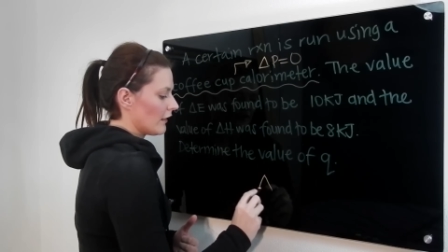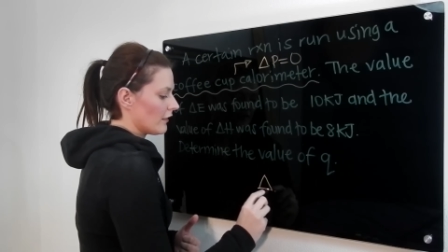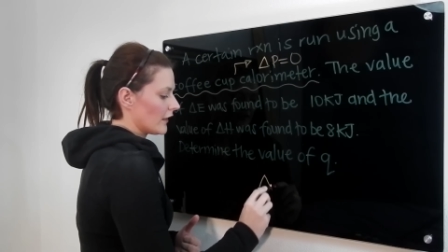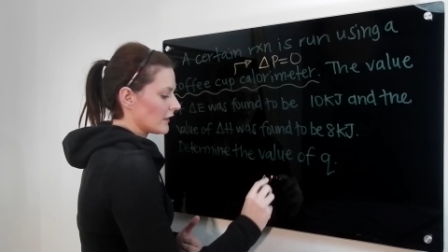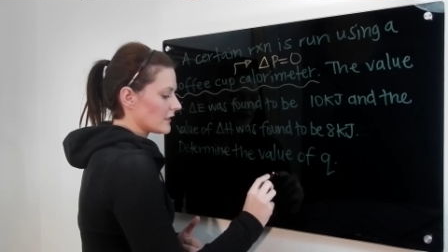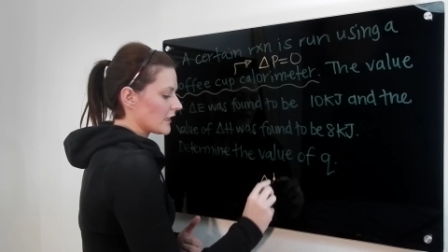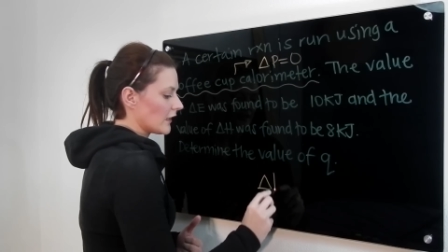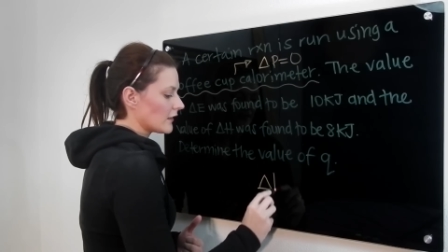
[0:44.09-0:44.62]

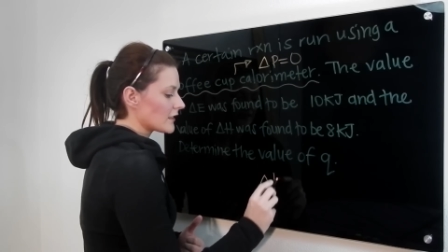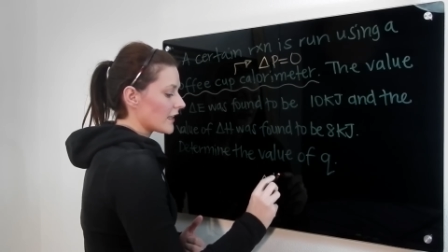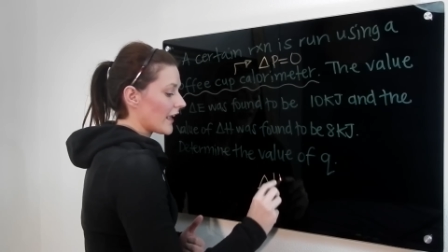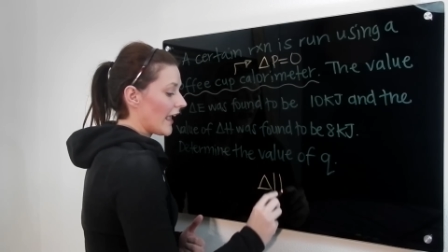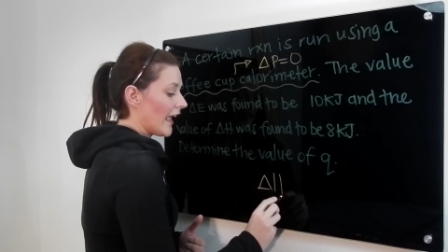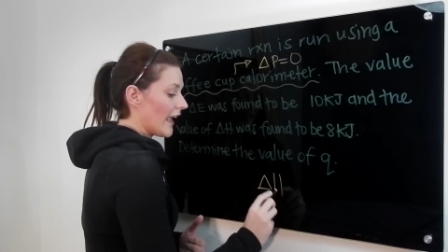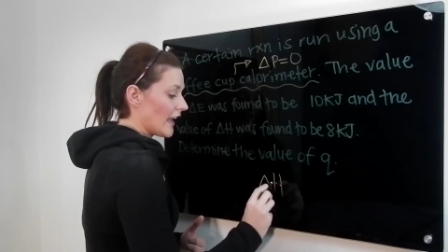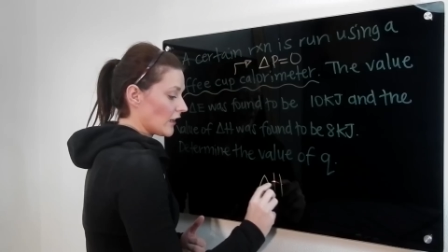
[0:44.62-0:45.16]
that delta
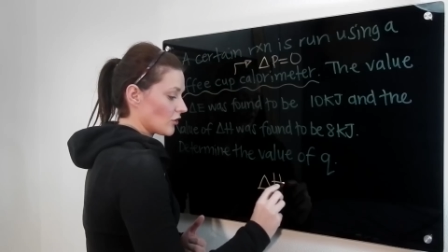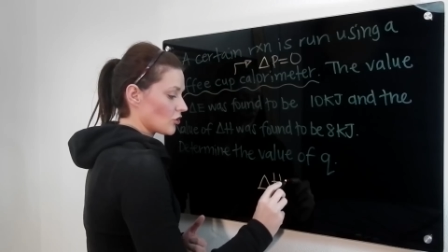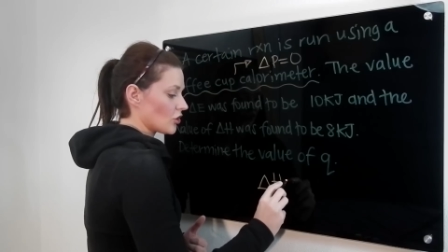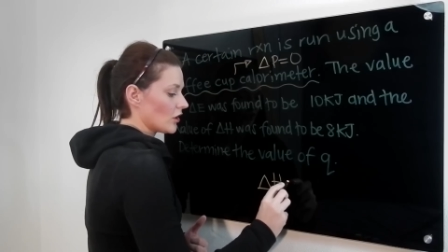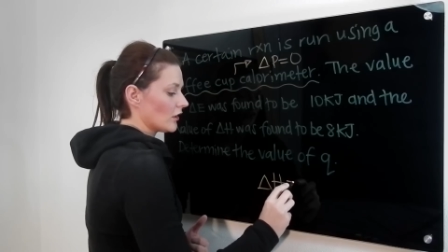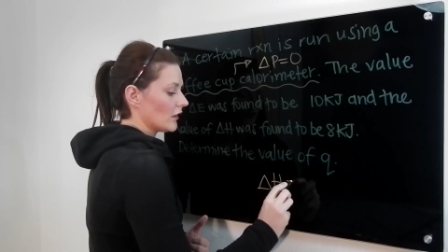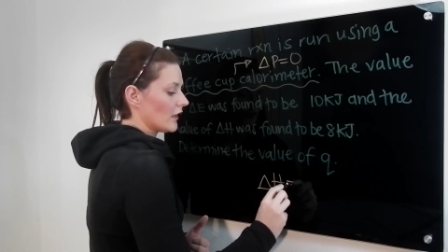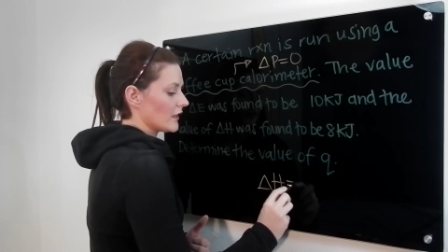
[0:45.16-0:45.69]

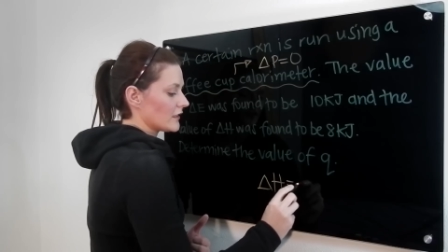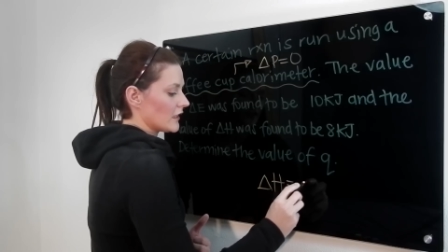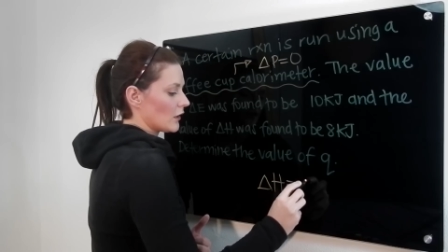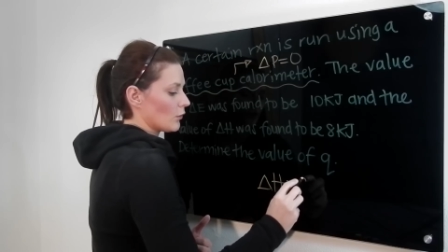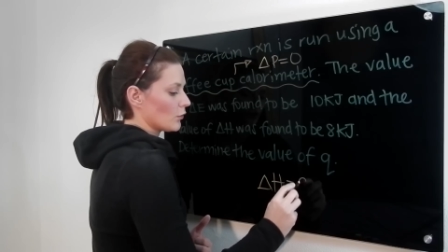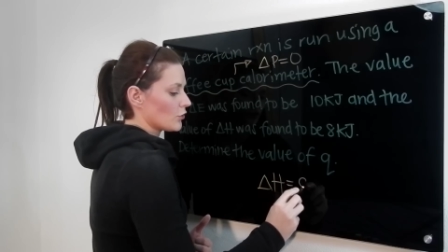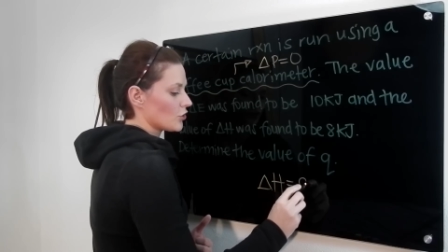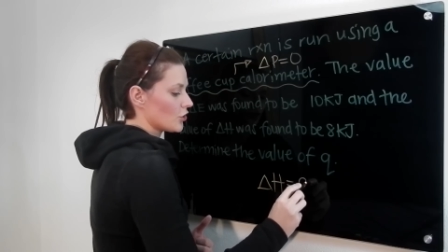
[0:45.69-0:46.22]
H is
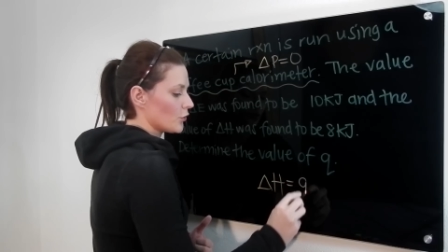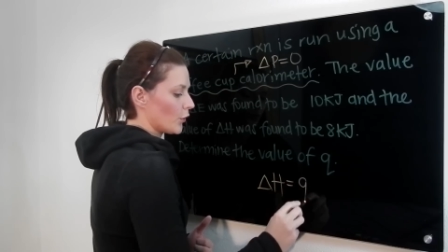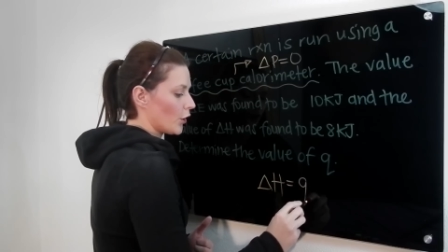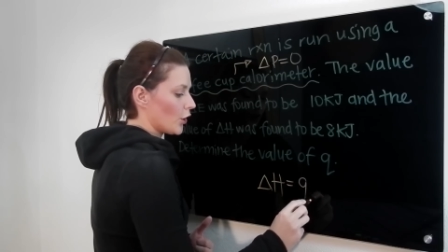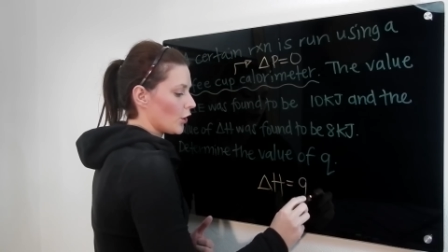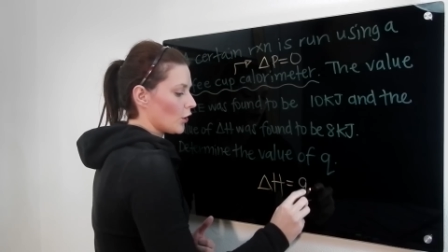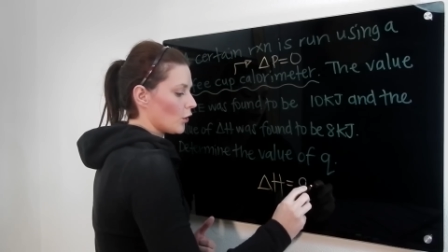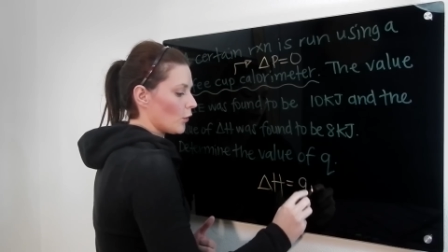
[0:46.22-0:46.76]
equal to
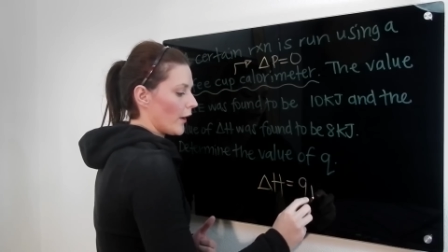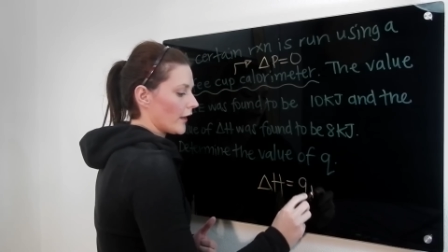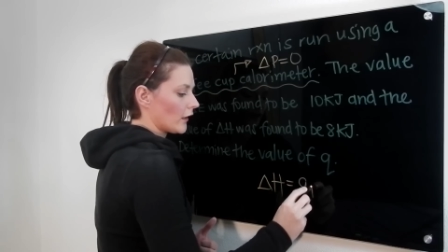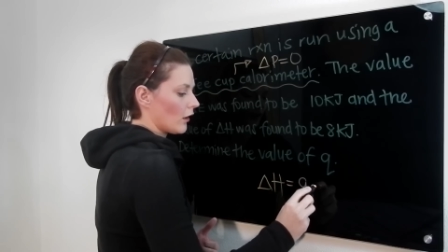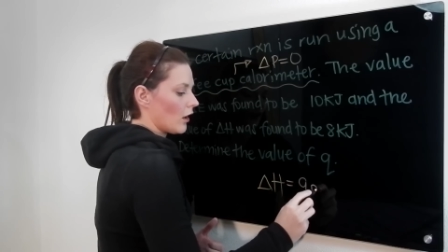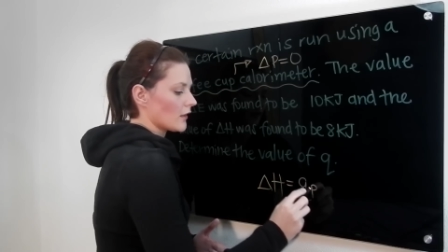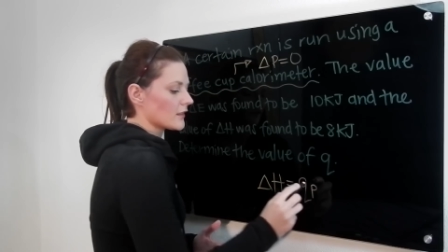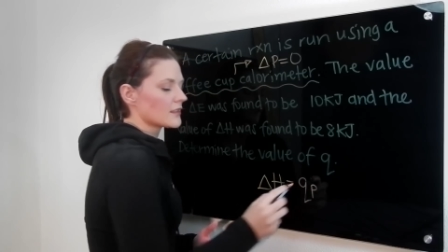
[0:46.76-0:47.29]
Q at
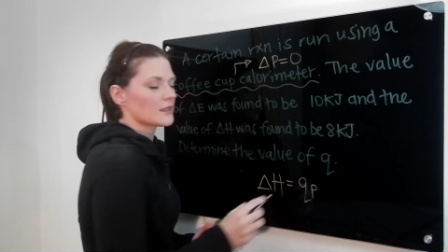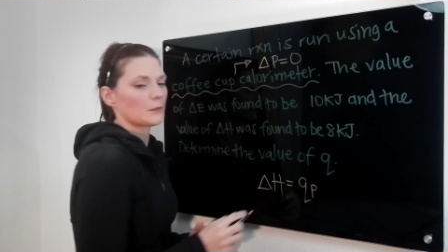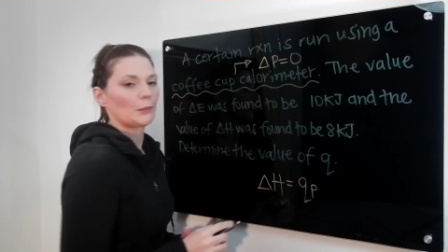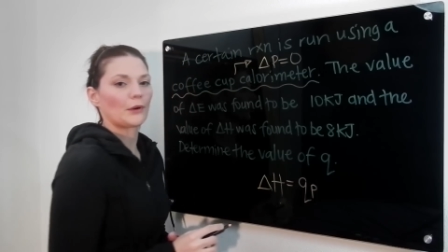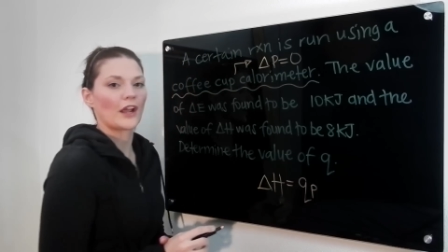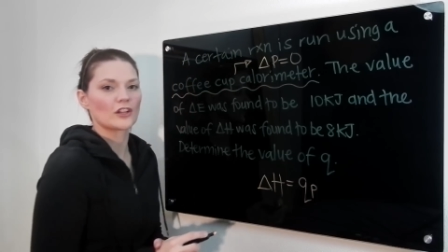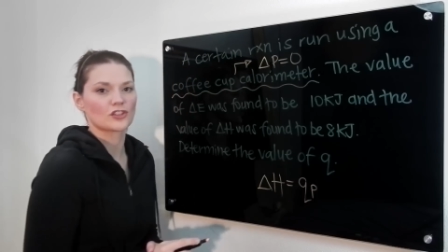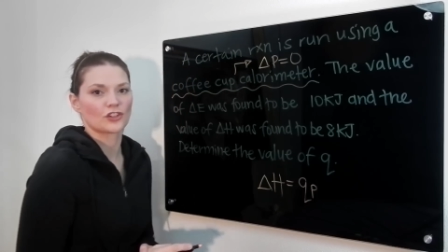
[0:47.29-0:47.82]
constant
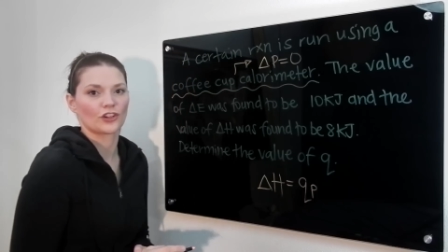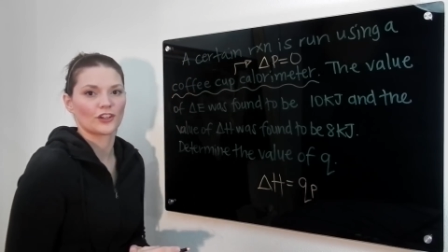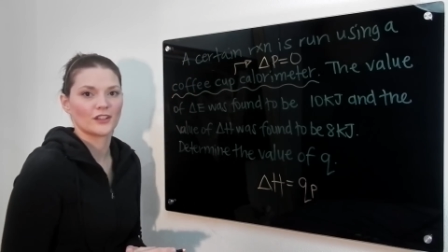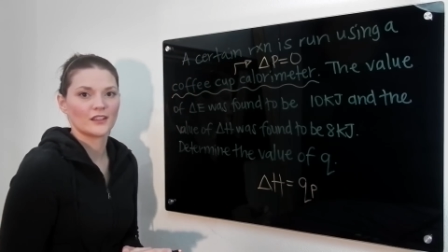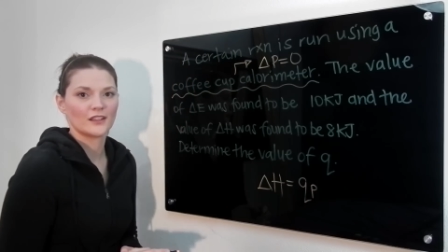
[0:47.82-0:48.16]
pressure.